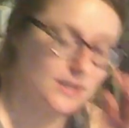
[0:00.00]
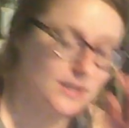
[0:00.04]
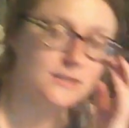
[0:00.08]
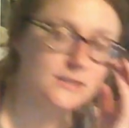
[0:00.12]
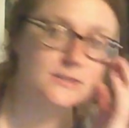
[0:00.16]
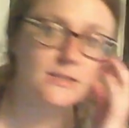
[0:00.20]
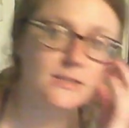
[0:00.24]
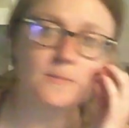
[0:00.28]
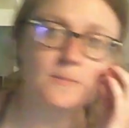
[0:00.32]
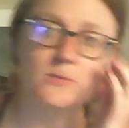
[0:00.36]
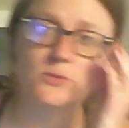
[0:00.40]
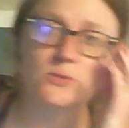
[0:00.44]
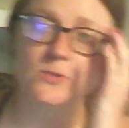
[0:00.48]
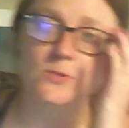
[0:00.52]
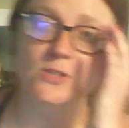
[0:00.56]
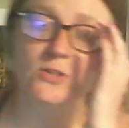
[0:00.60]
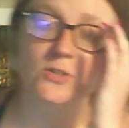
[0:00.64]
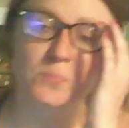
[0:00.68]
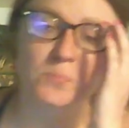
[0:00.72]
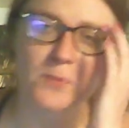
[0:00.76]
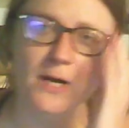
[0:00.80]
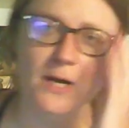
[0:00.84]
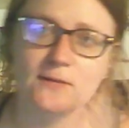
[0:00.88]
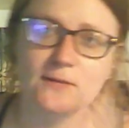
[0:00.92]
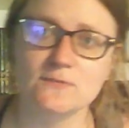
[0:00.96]
some sort of
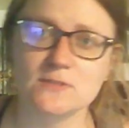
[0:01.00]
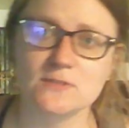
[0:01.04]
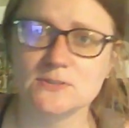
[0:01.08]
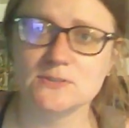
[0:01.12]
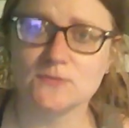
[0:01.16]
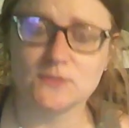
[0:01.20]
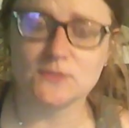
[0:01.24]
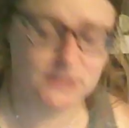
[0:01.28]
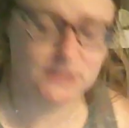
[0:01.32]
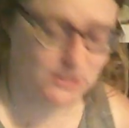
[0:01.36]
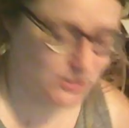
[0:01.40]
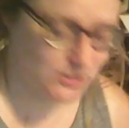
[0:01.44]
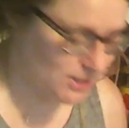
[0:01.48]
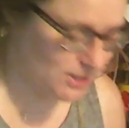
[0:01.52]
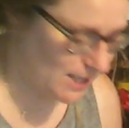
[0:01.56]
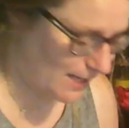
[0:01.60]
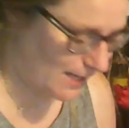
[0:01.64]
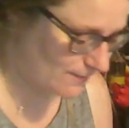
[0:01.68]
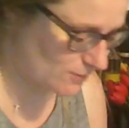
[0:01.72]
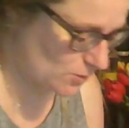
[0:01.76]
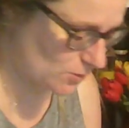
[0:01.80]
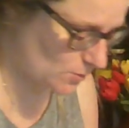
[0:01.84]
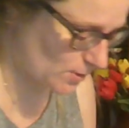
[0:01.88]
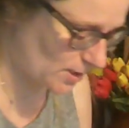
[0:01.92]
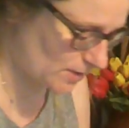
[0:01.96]
breakfast for dinner. I
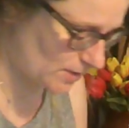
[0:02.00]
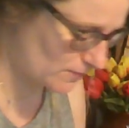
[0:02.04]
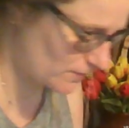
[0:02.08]
haven't quite